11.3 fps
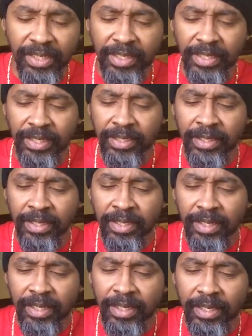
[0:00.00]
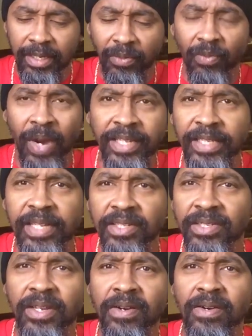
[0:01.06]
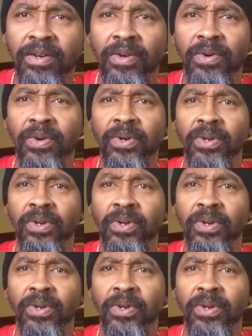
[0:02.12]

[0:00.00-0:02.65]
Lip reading: and write that song